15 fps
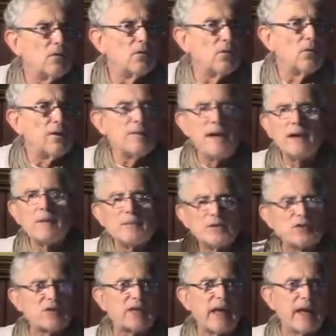We made a
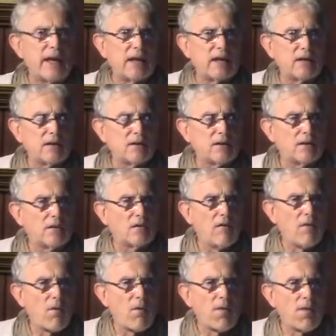mistake.
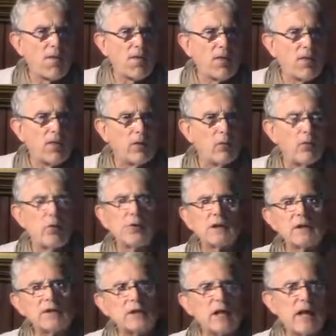We were a
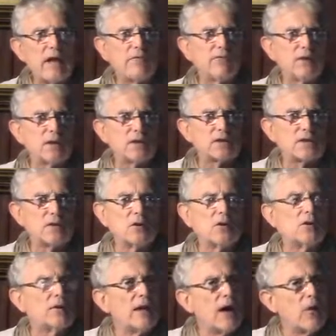little envious.
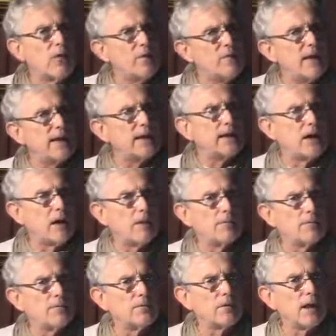Now we make it
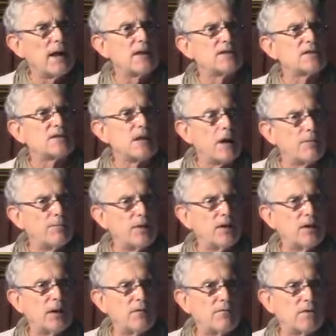up and stop
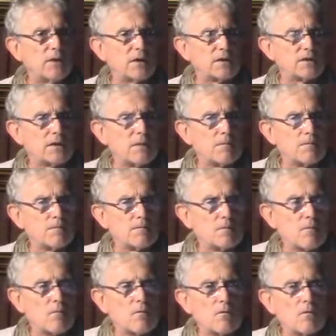being envious.
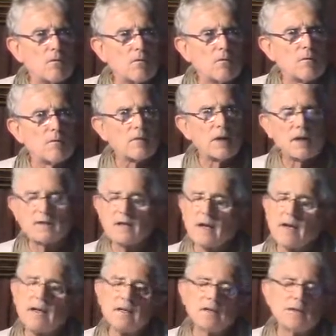It's
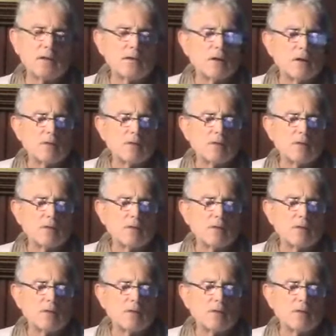not easy.